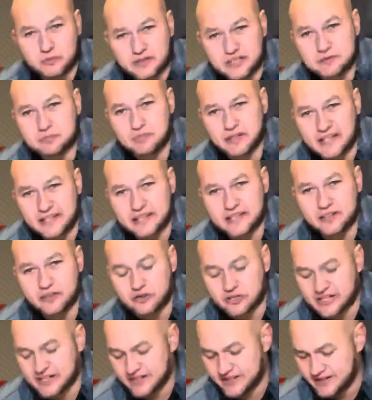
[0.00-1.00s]
is black and
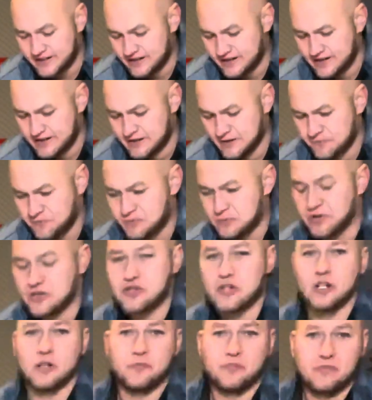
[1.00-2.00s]
gray. But
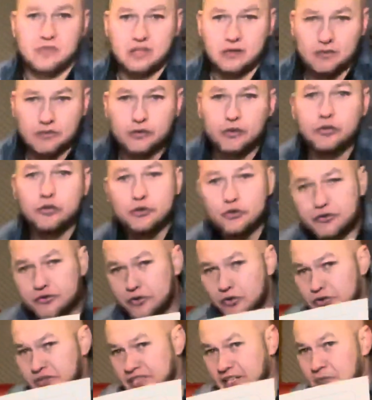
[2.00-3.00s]
yeah, use
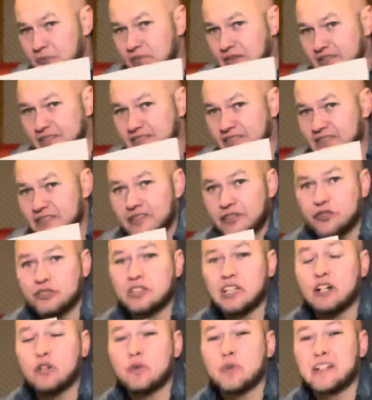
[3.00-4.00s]
your templates. You
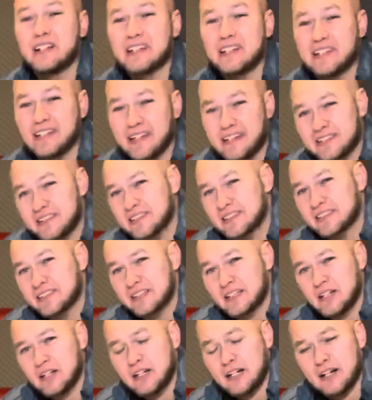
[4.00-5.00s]
don't want to guess.
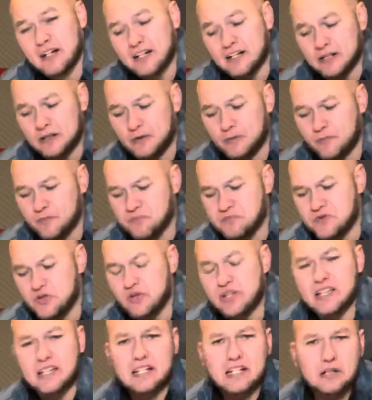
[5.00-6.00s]
You
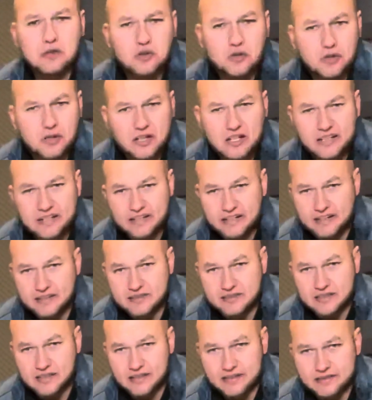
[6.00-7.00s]
can go online and get
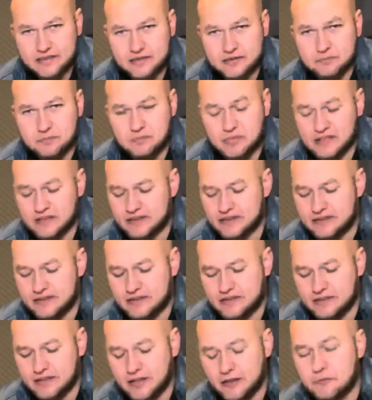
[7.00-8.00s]
sizes, but
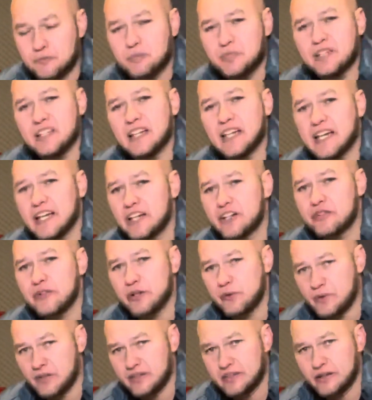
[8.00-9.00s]
don't be angry
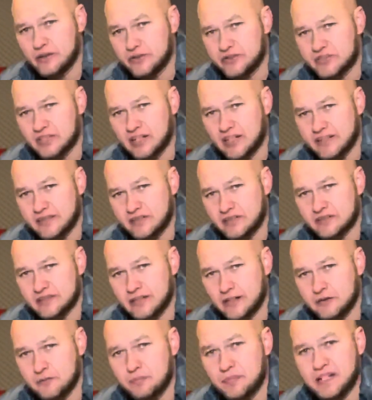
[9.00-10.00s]
when those sizes
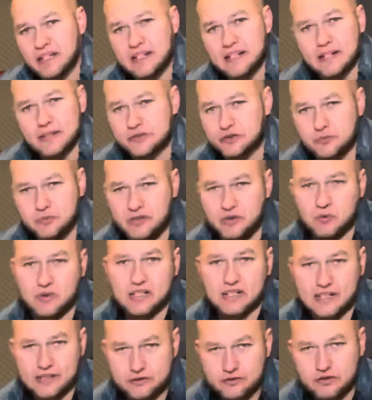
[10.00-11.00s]
don't pan out to be
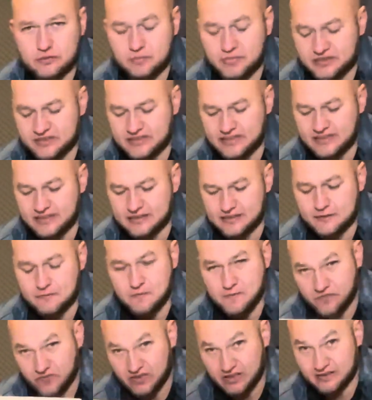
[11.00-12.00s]
100%.
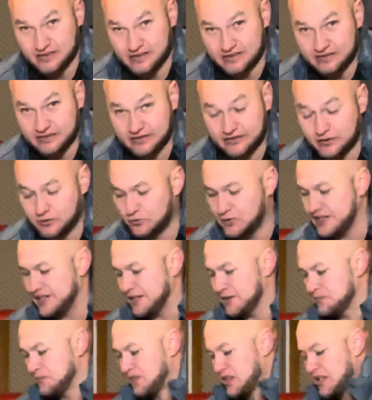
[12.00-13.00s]
This is the way.
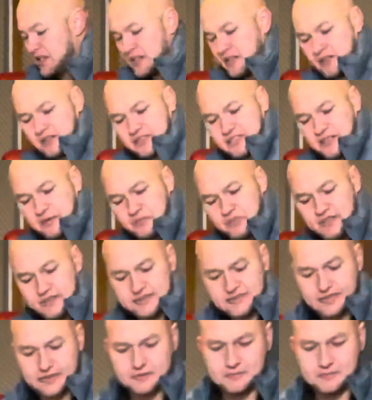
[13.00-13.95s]
Template.